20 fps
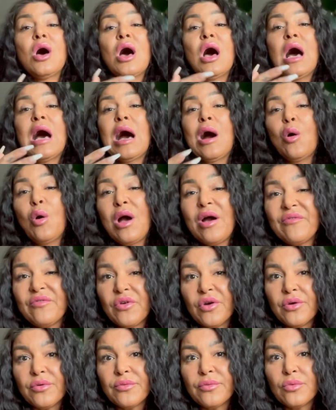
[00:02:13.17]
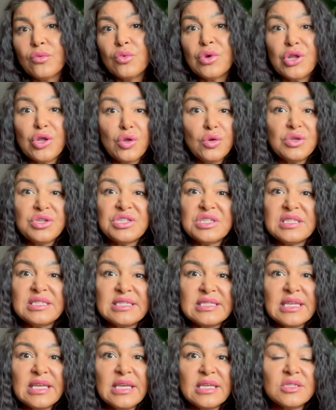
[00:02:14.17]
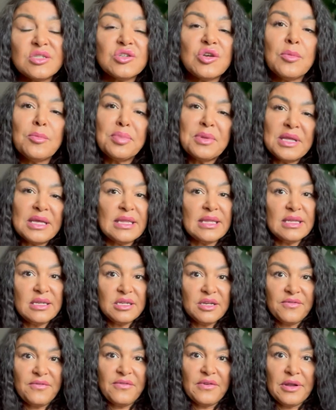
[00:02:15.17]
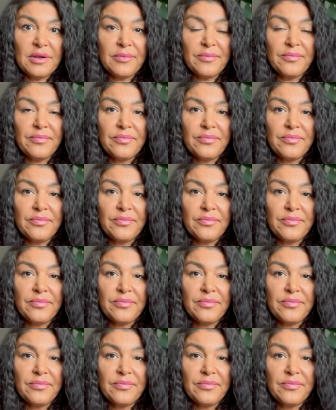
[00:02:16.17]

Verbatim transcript: However, with U G C, it's completely different.